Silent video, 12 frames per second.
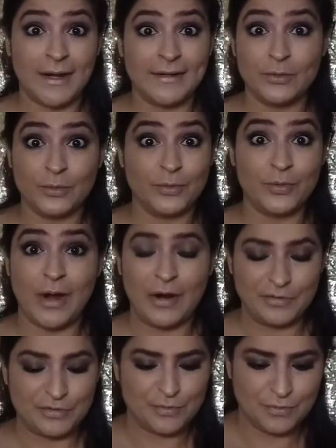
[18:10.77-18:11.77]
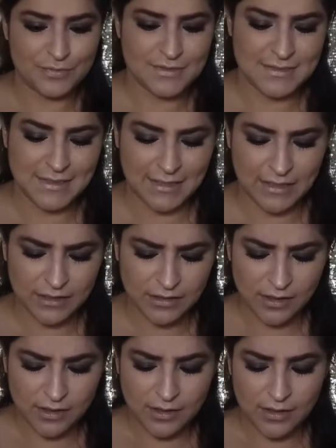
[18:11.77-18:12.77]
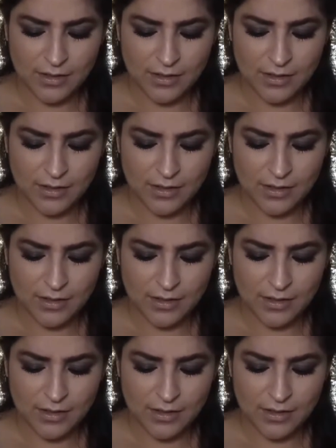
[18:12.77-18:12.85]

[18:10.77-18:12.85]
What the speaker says: I don't know how to say it.